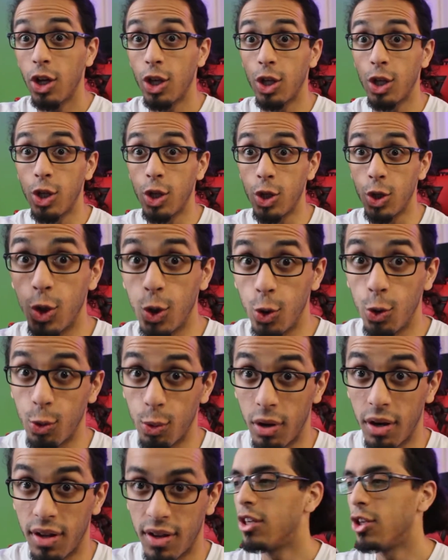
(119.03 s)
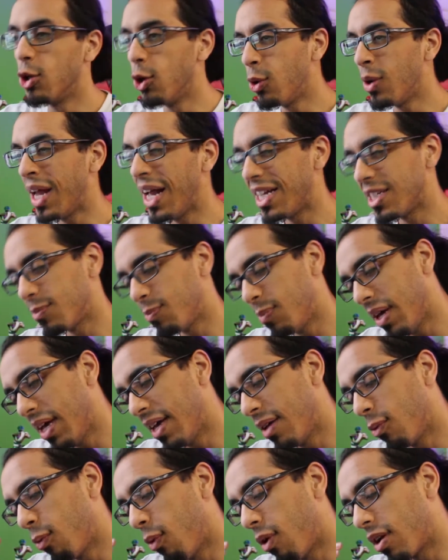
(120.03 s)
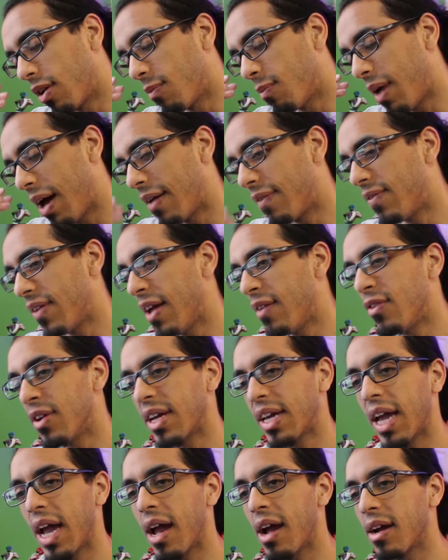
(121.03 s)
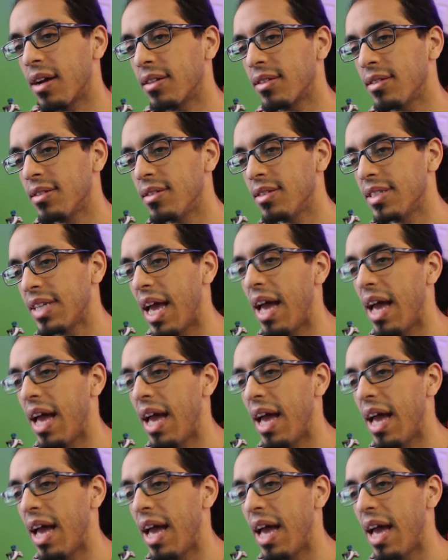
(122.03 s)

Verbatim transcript: Yun. Yun has been one of my favorite characters